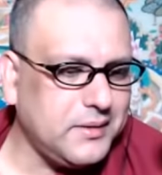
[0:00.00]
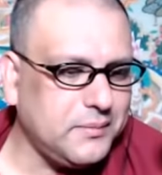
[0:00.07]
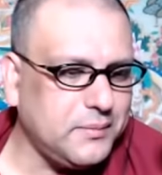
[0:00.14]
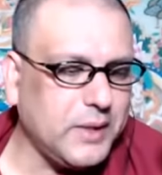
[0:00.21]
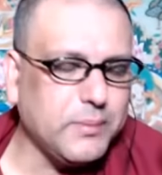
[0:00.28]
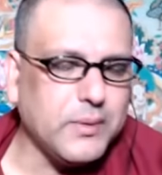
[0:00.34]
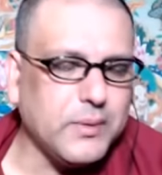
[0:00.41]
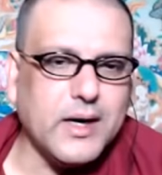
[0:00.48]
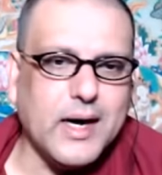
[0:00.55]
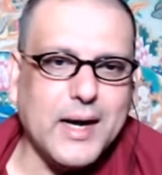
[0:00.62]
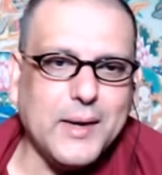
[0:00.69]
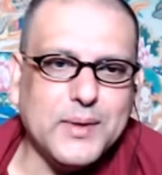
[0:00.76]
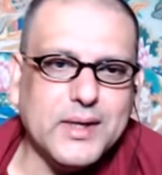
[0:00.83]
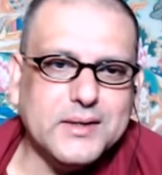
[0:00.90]
people
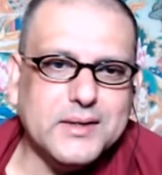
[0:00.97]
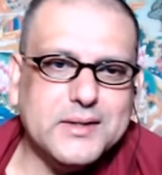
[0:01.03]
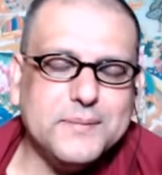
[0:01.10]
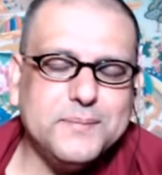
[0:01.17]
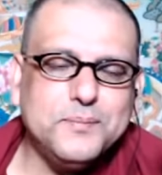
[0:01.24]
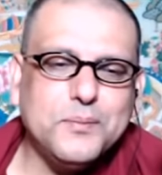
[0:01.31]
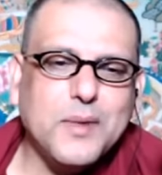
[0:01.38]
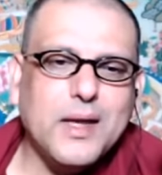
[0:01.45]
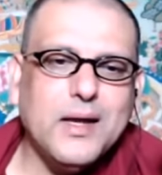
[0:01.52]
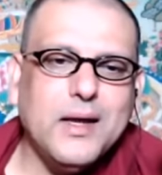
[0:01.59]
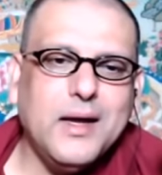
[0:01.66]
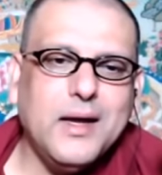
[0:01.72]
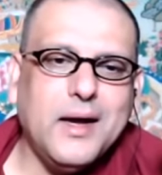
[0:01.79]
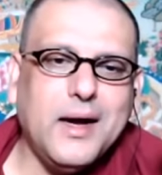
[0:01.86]
around us
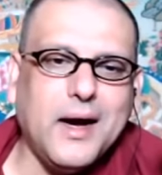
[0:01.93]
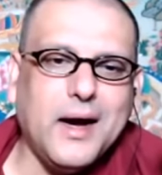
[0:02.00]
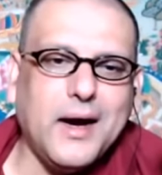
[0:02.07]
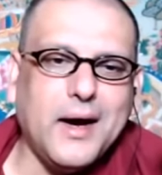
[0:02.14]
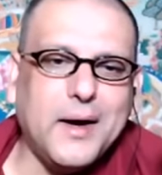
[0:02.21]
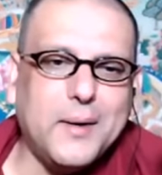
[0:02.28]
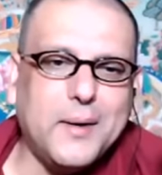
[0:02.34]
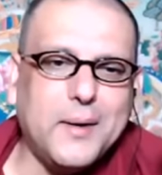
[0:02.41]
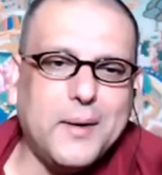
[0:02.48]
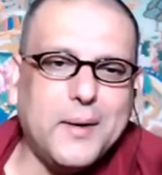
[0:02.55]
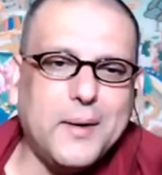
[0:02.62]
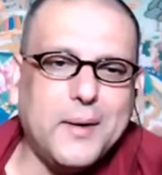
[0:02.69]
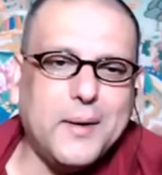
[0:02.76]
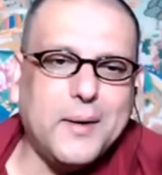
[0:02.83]

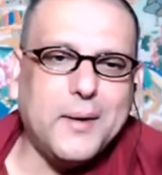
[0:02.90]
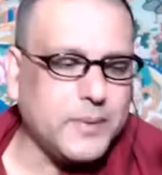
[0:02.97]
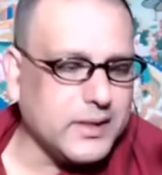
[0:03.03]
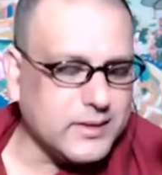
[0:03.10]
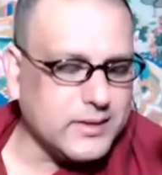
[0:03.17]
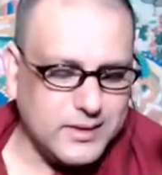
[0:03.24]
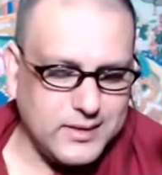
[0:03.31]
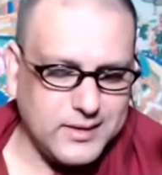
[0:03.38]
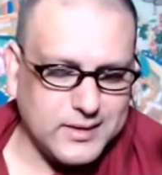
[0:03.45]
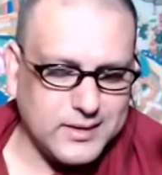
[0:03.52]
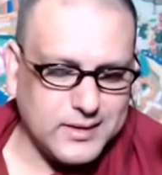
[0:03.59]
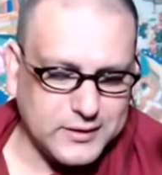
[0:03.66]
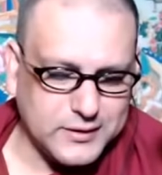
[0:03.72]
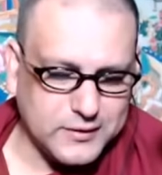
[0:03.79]
and express that
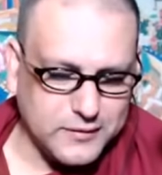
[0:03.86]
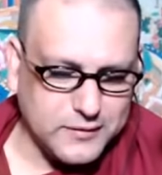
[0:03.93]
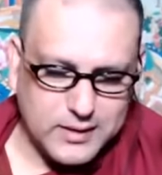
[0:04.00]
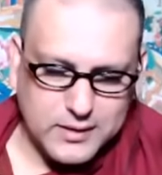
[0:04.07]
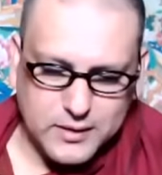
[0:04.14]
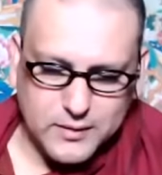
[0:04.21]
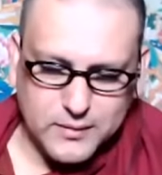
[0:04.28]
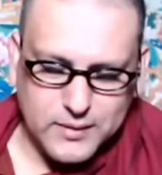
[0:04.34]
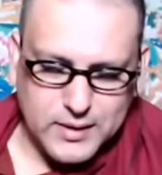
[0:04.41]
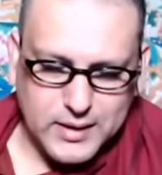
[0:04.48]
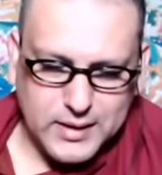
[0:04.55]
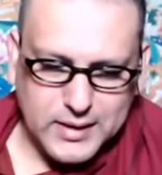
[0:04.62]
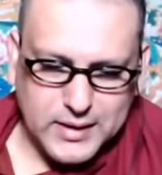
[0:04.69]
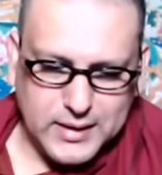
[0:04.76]
sense of gratitude.
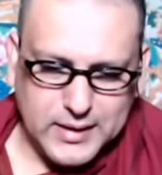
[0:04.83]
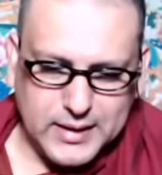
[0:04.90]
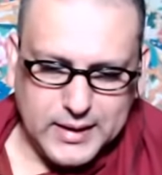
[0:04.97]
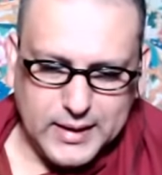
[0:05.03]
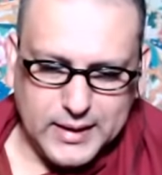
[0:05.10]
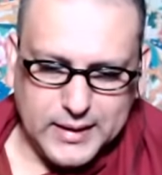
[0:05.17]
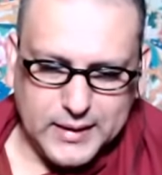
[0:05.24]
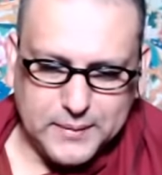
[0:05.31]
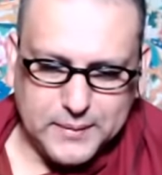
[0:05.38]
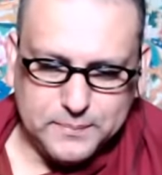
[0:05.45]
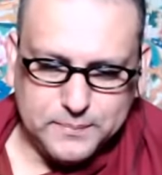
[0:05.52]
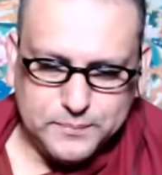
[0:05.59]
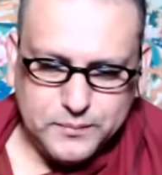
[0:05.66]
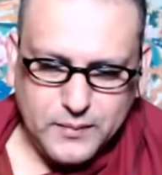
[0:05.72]
I
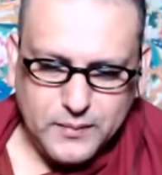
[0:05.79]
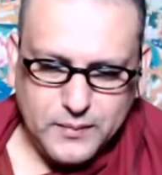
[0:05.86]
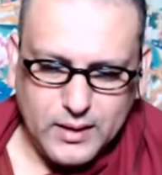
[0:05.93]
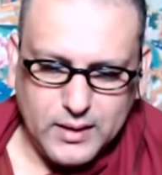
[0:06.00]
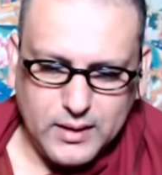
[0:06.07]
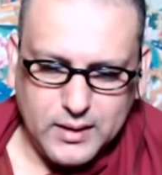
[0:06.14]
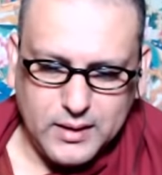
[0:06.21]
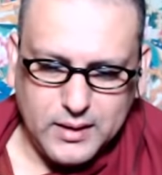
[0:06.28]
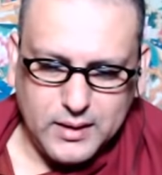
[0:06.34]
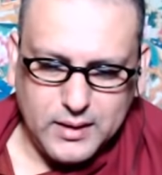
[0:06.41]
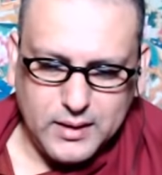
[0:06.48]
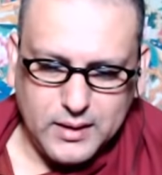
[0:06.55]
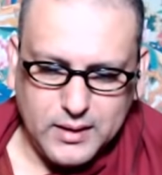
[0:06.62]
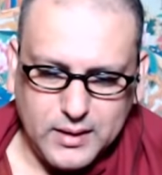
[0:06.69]

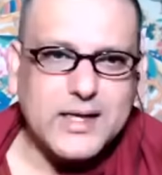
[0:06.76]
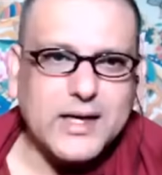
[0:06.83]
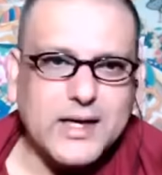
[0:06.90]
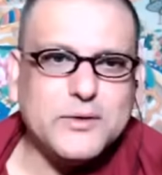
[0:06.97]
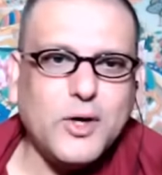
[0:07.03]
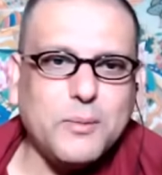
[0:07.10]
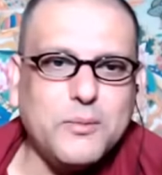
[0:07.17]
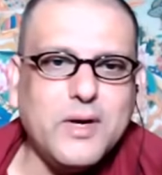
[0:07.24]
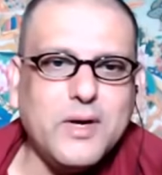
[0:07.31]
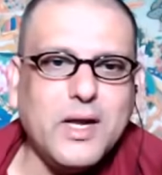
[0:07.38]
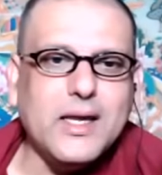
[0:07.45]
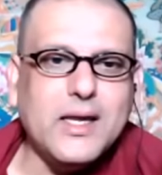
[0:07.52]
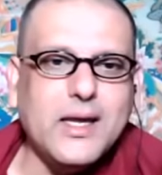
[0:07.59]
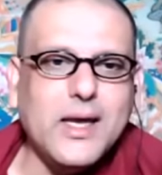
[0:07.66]
don't think I've stopped
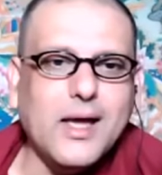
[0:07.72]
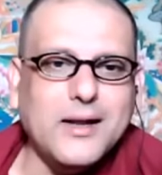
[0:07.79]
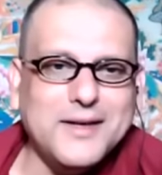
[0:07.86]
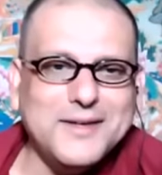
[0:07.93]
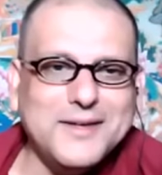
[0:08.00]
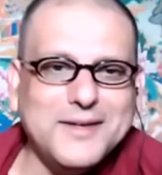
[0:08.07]
running yet,